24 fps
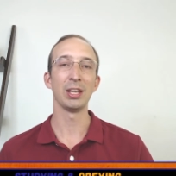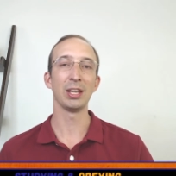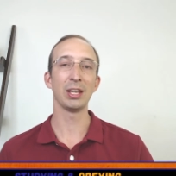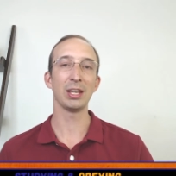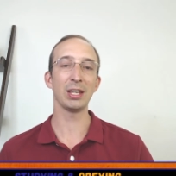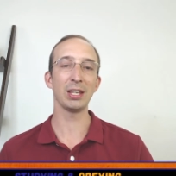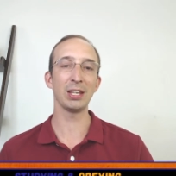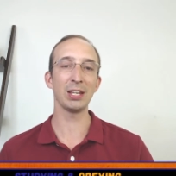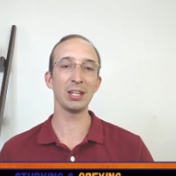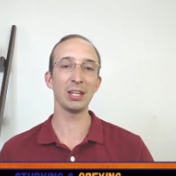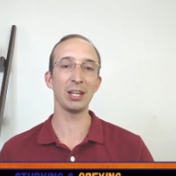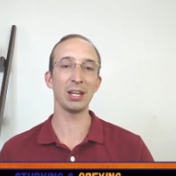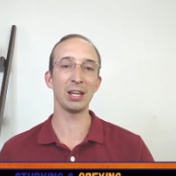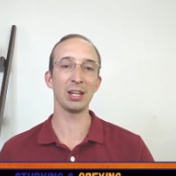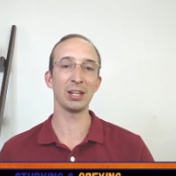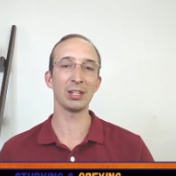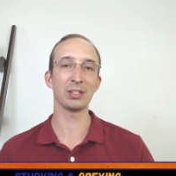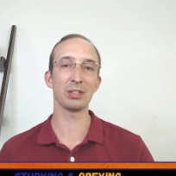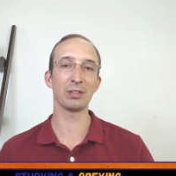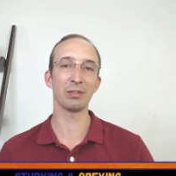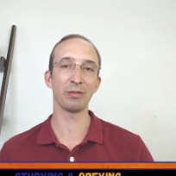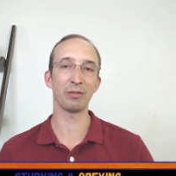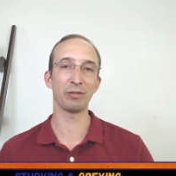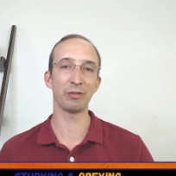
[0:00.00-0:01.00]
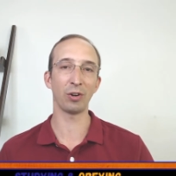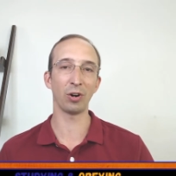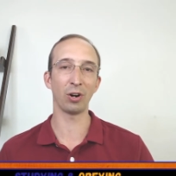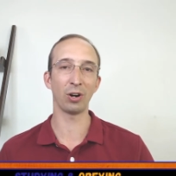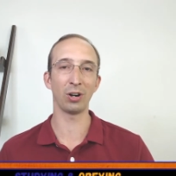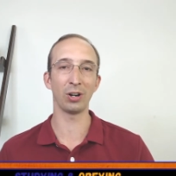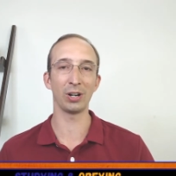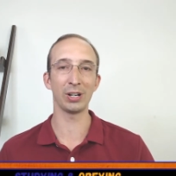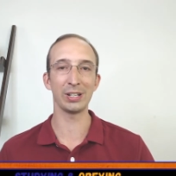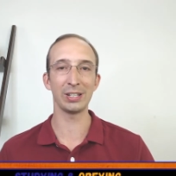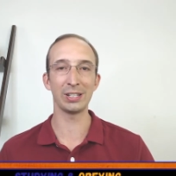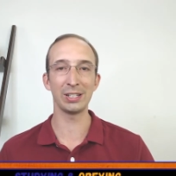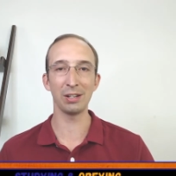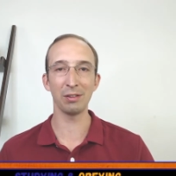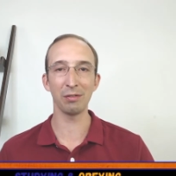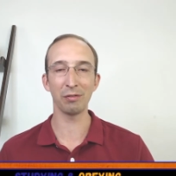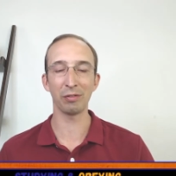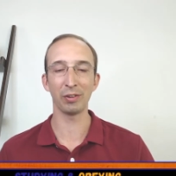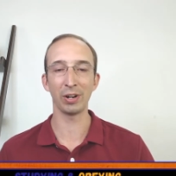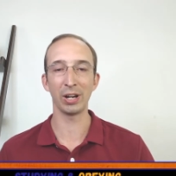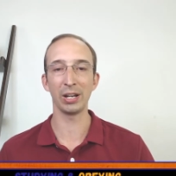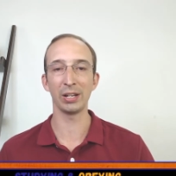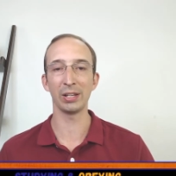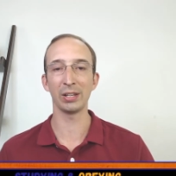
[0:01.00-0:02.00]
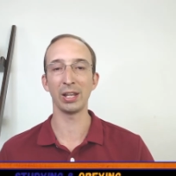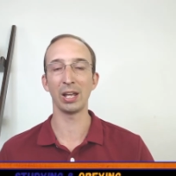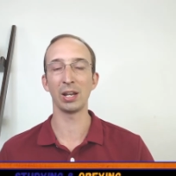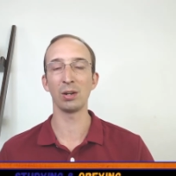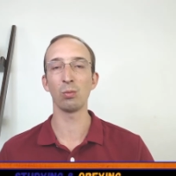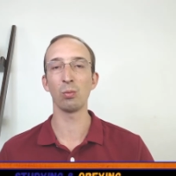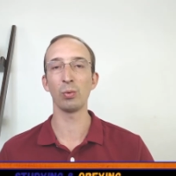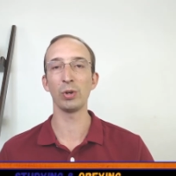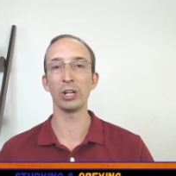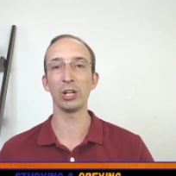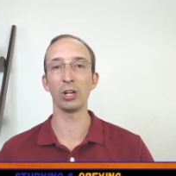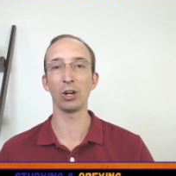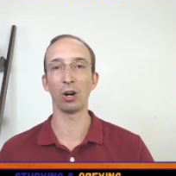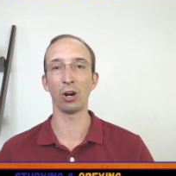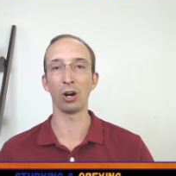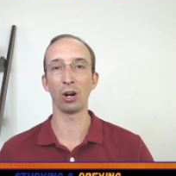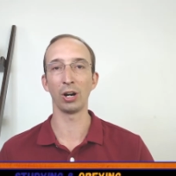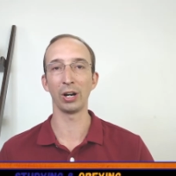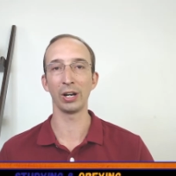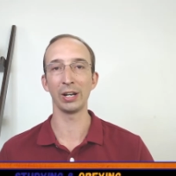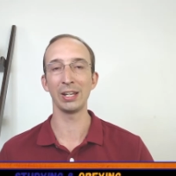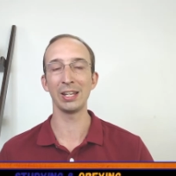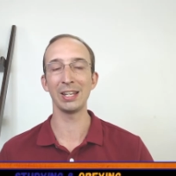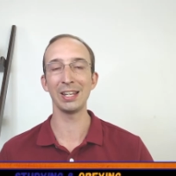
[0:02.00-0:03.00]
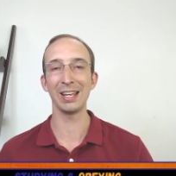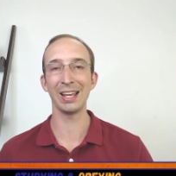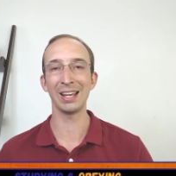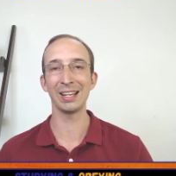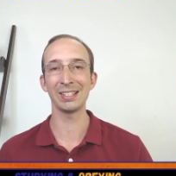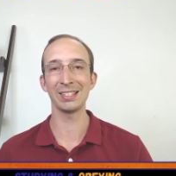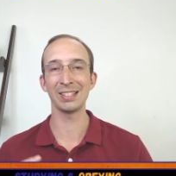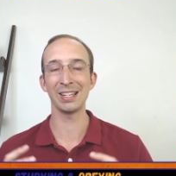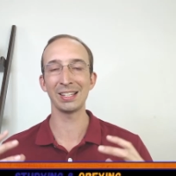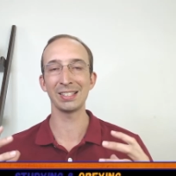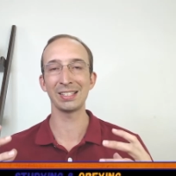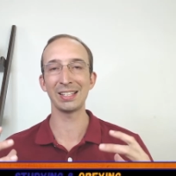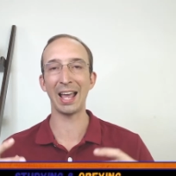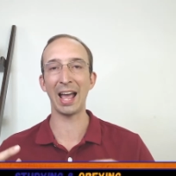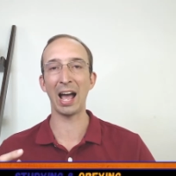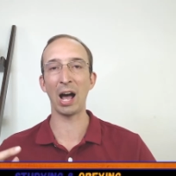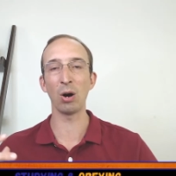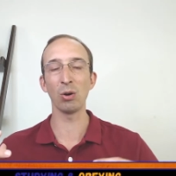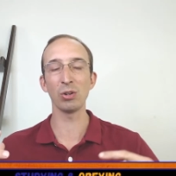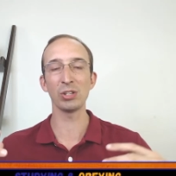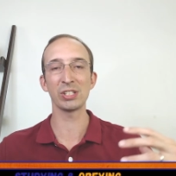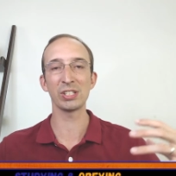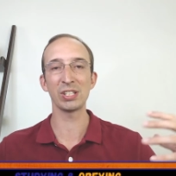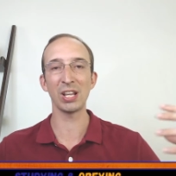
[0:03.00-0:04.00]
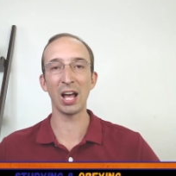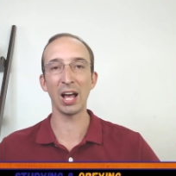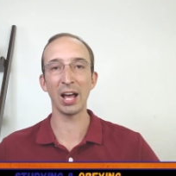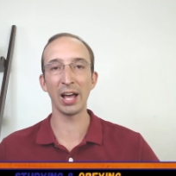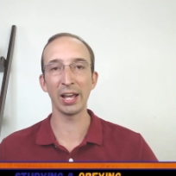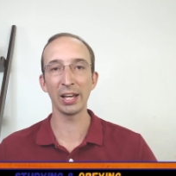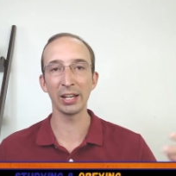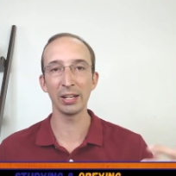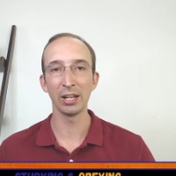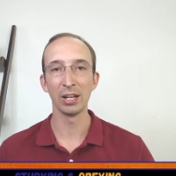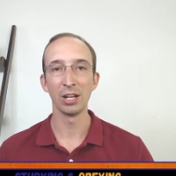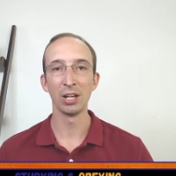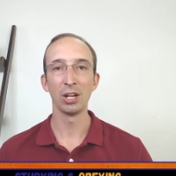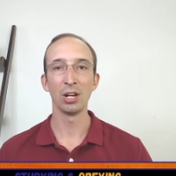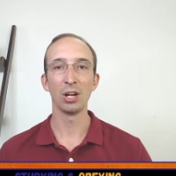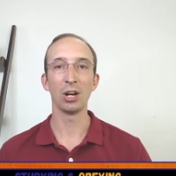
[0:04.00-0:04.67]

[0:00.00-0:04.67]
He is far different than we are, and He exists outside